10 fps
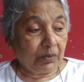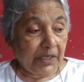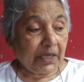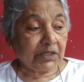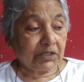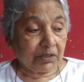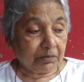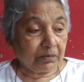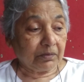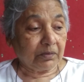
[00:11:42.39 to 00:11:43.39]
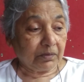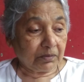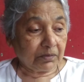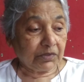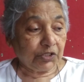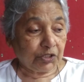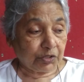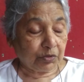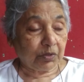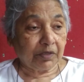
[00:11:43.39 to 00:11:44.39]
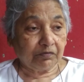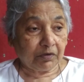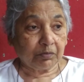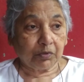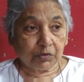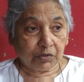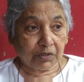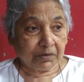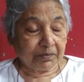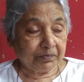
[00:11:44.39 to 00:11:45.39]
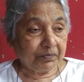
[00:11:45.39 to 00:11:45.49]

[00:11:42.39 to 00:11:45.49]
we had some teachers who came from Portugal.